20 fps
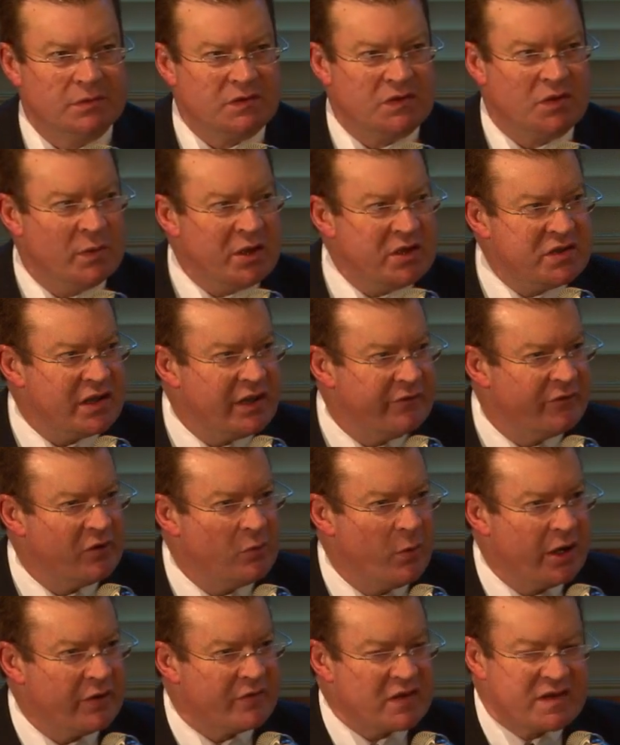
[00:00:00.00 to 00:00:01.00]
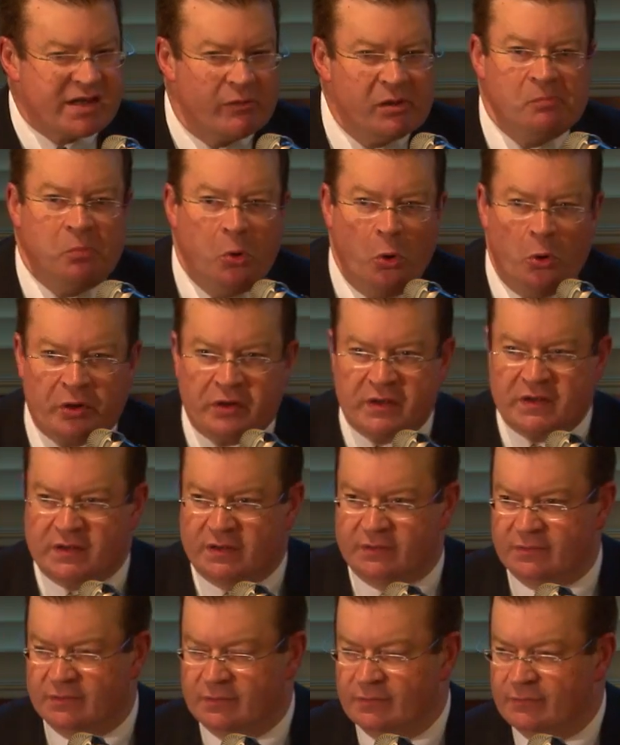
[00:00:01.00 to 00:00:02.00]
to each and every one of us, so important
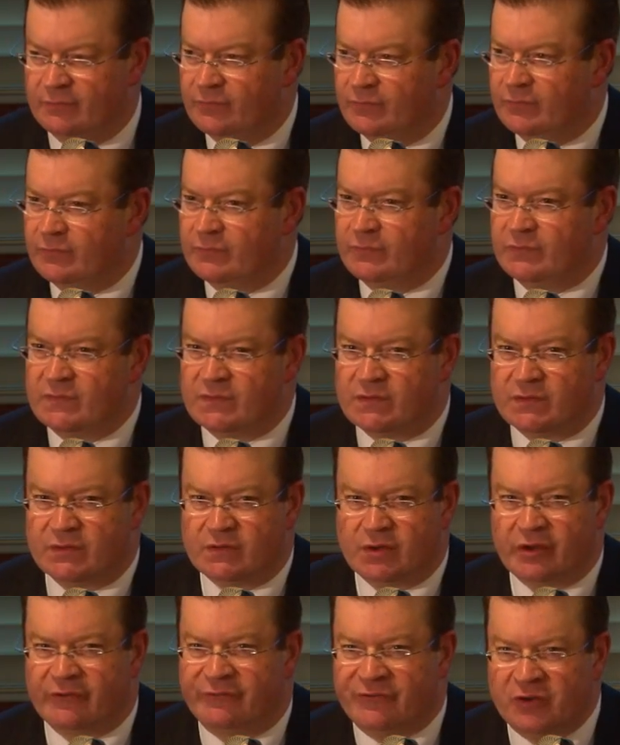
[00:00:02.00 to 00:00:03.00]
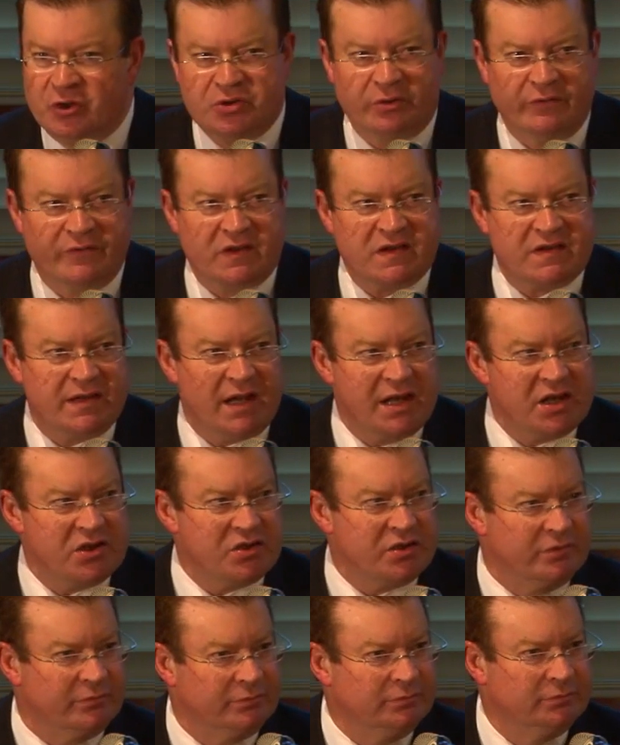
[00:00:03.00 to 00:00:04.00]
to the future of this
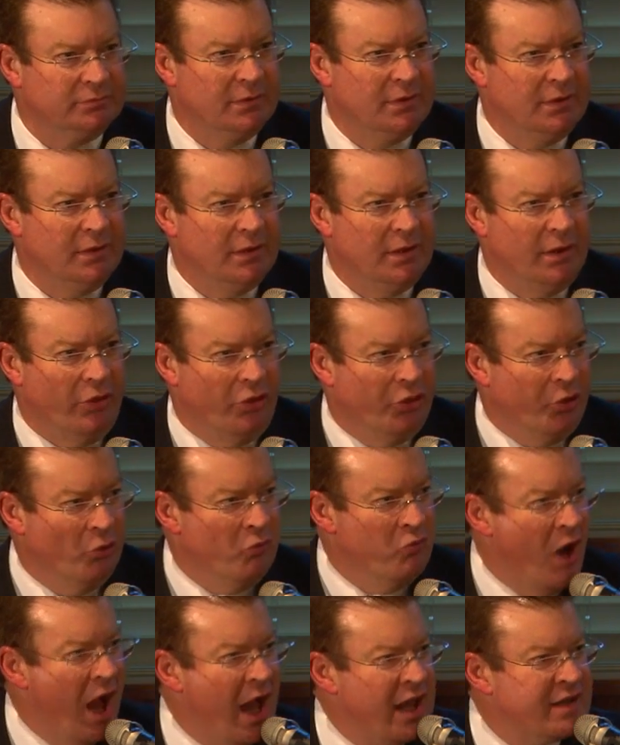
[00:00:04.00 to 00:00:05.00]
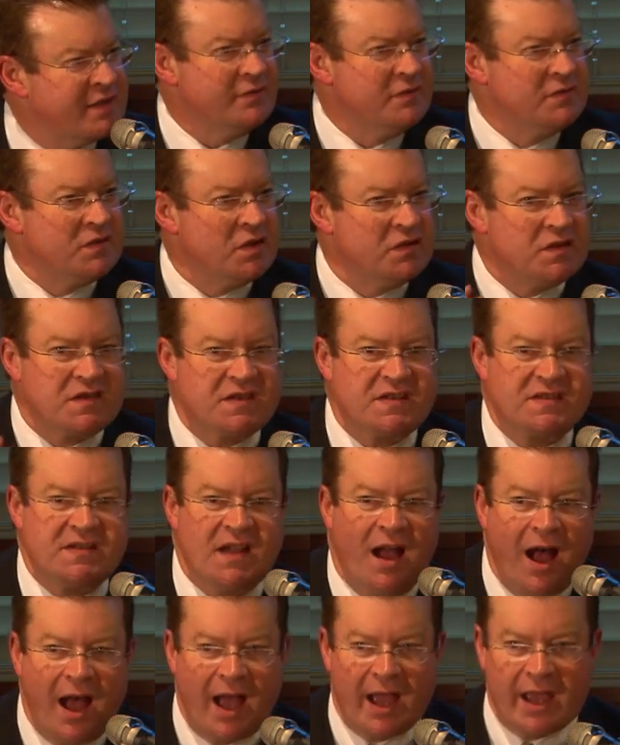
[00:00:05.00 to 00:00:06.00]
nation. The right to
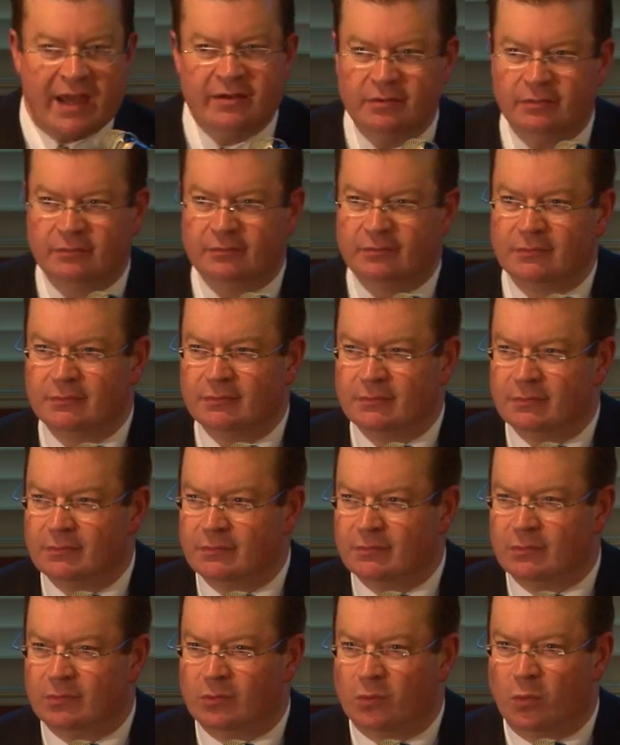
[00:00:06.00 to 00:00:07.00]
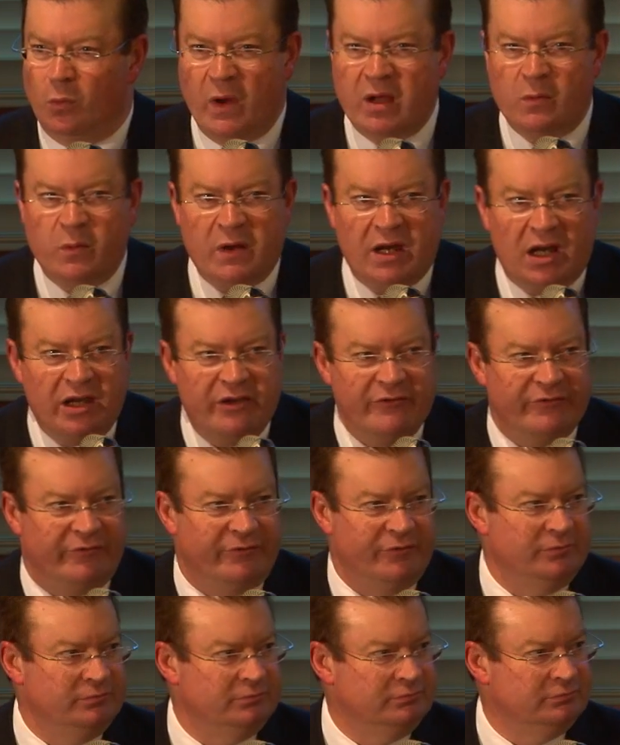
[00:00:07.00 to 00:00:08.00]
decide where we
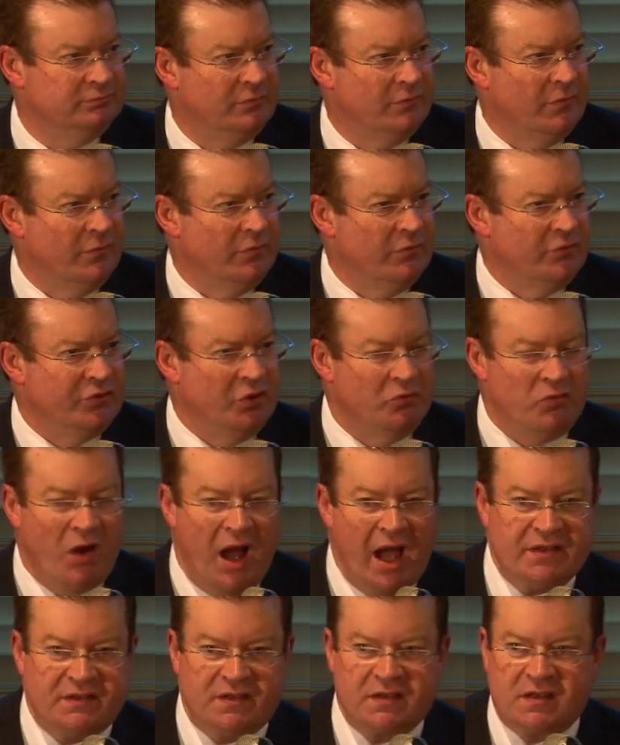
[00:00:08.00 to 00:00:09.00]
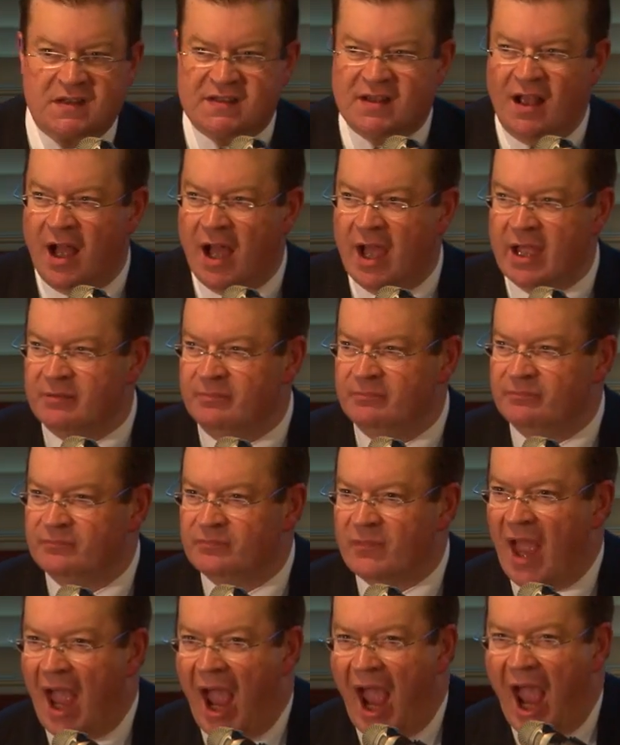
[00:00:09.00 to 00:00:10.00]
live, the right to decide
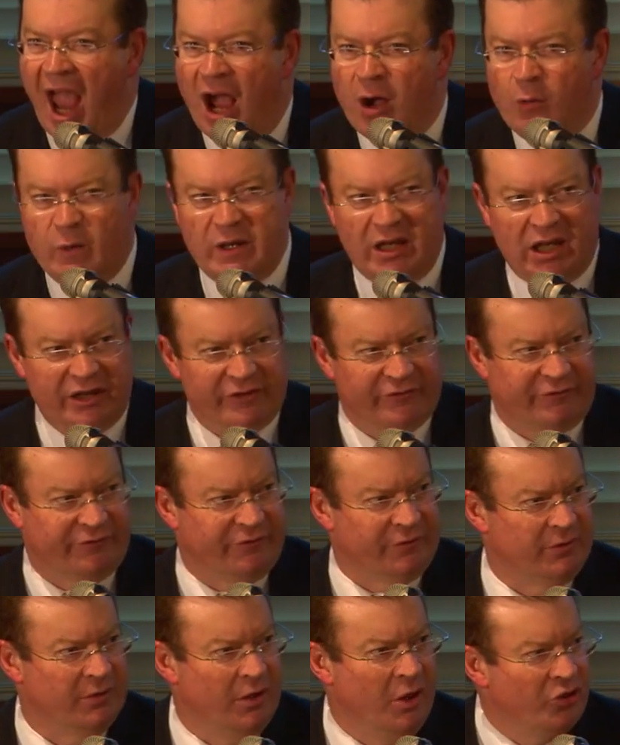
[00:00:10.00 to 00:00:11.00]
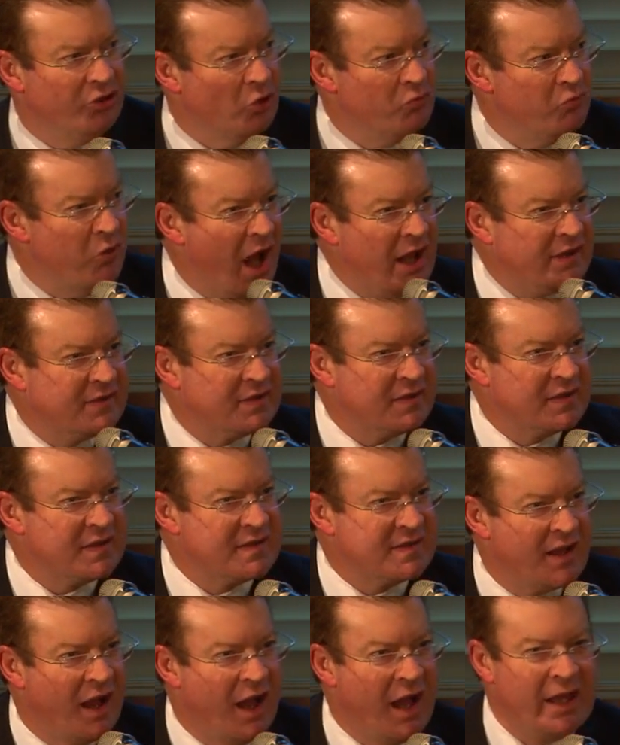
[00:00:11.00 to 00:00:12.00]
how we live, the right to
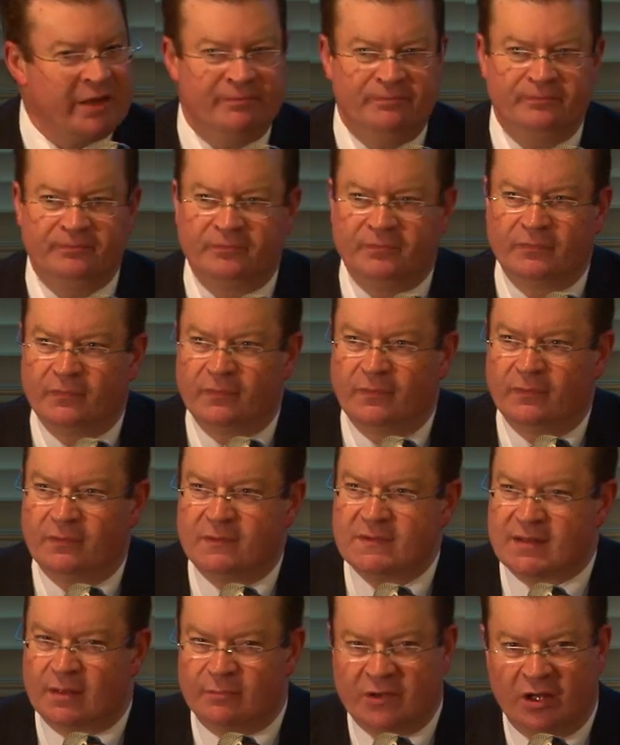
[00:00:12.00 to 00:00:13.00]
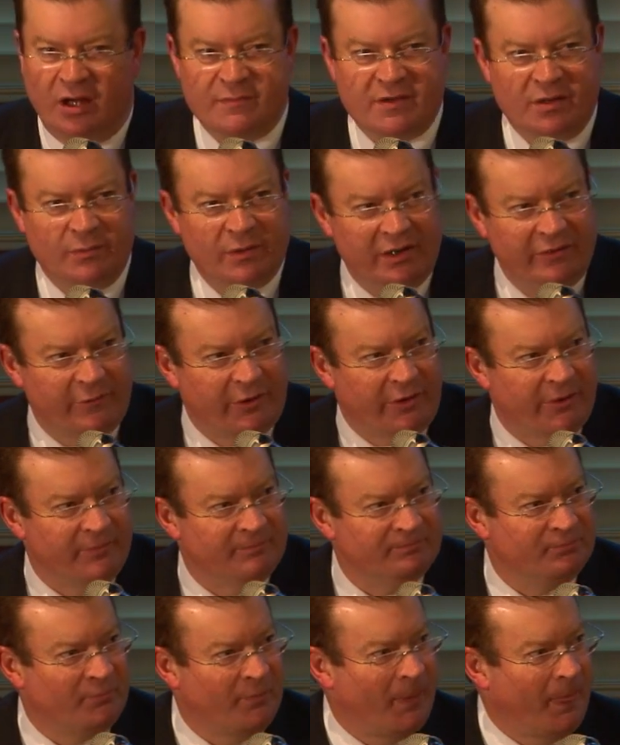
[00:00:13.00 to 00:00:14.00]
decide sometimes who we live with,
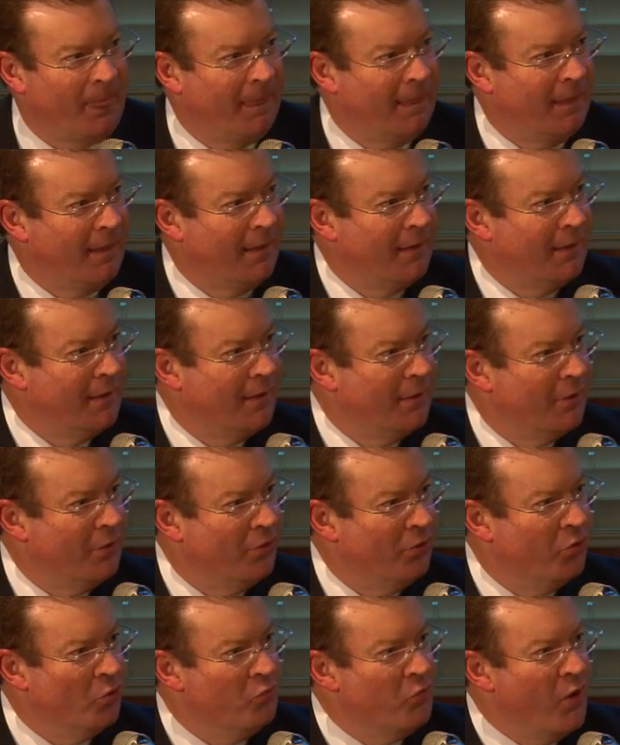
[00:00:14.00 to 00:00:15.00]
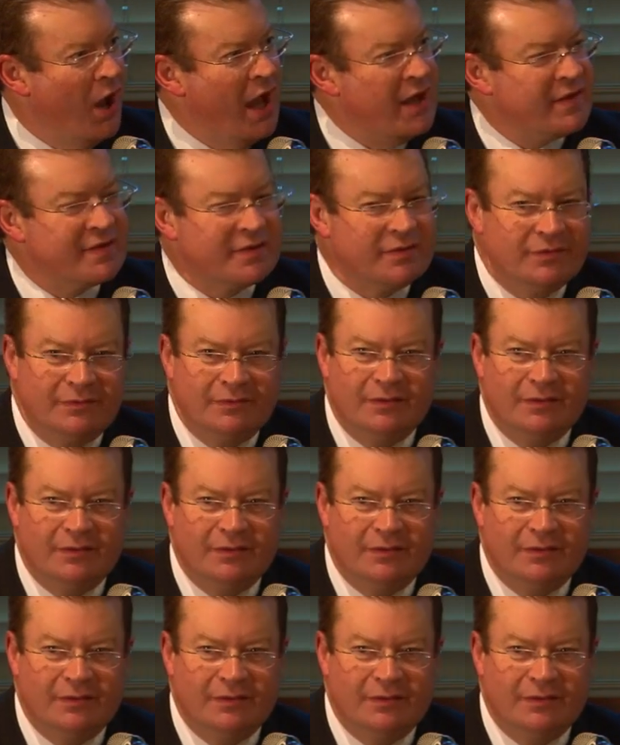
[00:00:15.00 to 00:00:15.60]
the right